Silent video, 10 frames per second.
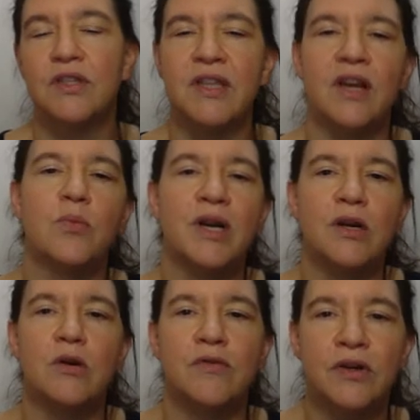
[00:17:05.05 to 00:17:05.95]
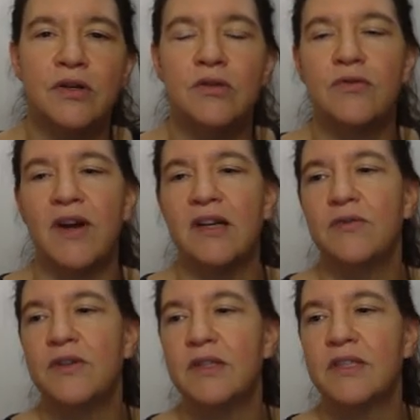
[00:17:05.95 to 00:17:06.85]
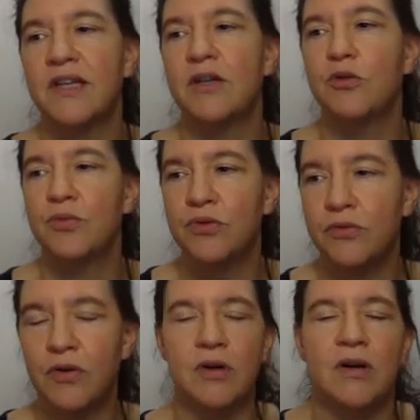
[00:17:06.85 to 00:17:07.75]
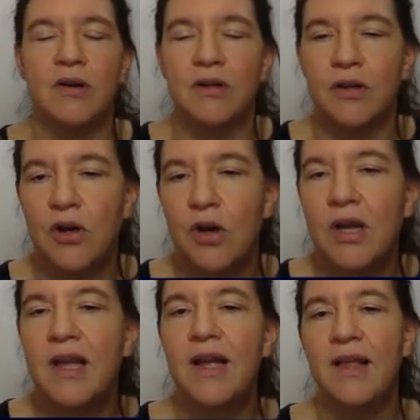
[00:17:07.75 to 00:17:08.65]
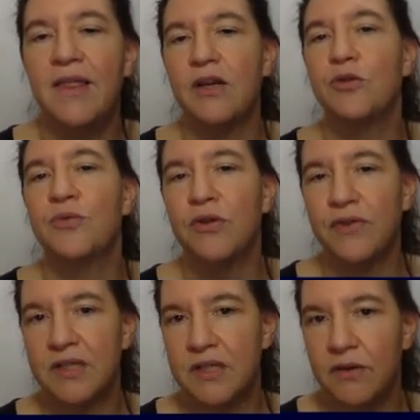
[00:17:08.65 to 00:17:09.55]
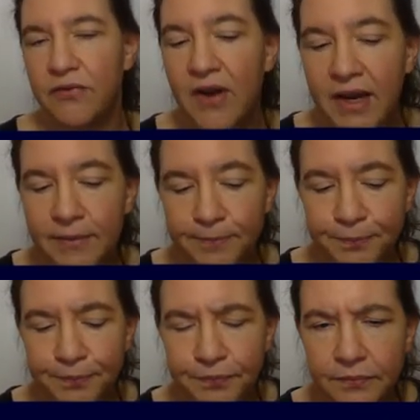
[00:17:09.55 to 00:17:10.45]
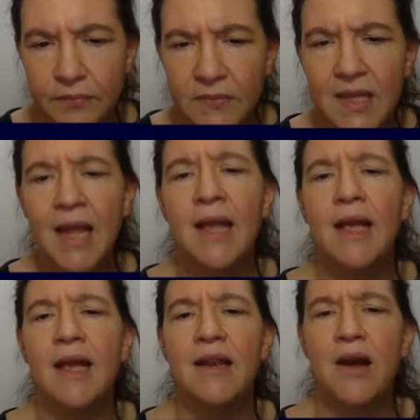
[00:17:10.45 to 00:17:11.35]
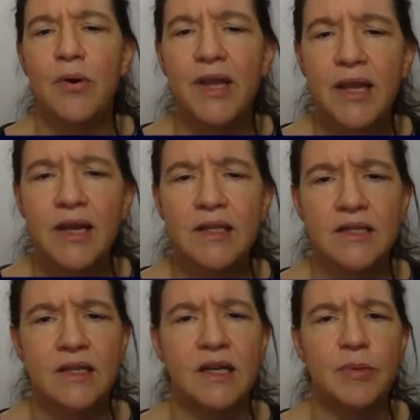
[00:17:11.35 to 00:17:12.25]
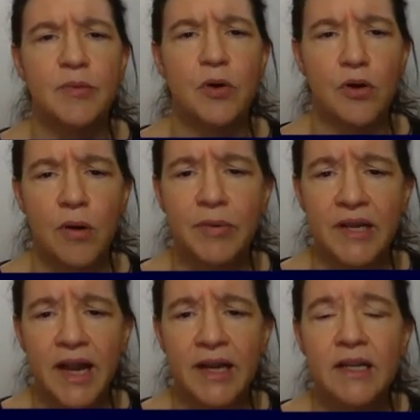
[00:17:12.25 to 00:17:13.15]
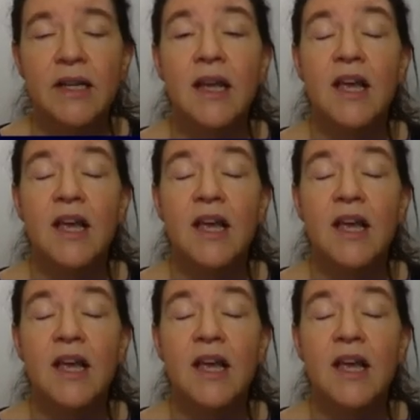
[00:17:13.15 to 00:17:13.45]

and then went over to find fields and had to prove, or on the clock, and then had to prove it's still fine. Now here it's a little bit more complicated,